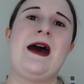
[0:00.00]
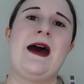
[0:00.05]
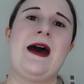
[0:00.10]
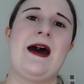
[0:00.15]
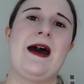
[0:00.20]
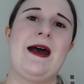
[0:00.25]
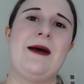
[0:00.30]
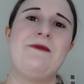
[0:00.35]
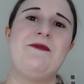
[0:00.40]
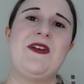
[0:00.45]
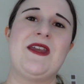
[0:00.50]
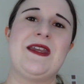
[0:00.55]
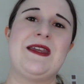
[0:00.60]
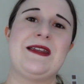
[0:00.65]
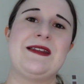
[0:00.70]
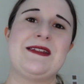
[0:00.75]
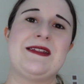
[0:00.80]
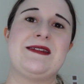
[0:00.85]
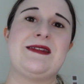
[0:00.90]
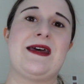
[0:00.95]
I am
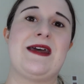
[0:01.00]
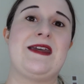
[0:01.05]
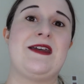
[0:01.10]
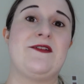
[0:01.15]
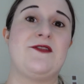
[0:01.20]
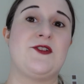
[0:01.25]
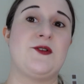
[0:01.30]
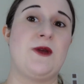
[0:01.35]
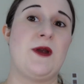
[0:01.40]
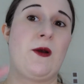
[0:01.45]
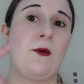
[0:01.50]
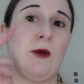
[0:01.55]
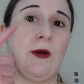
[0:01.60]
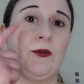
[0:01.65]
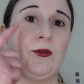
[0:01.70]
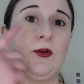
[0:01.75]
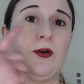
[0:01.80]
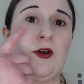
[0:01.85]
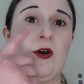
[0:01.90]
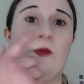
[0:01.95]
thinking today of doing
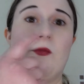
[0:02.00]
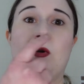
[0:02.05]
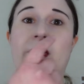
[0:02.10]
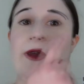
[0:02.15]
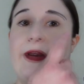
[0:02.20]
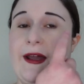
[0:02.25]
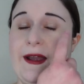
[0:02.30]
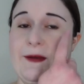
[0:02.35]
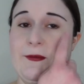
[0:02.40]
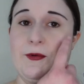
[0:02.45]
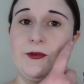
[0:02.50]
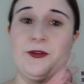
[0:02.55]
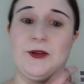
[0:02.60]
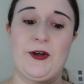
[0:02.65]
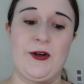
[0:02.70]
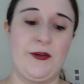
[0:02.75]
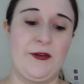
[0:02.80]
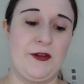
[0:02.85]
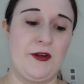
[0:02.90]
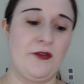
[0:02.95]
one look on one eye and one
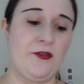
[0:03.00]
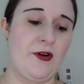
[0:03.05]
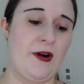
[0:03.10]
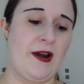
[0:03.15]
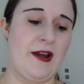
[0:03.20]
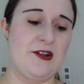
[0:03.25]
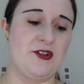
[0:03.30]
look on the other eye,